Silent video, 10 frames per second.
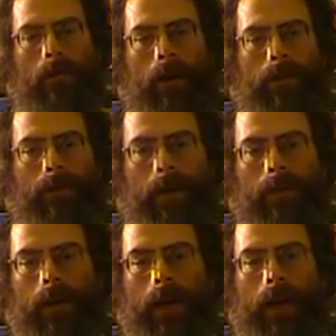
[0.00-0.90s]
of my
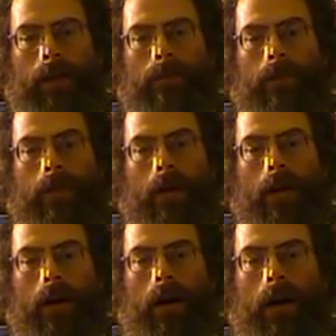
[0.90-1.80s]
favorite games
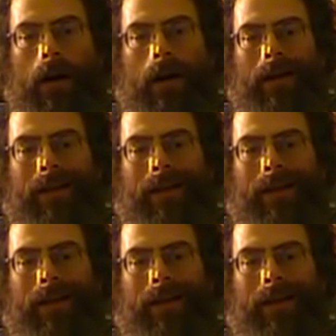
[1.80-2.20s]
uh,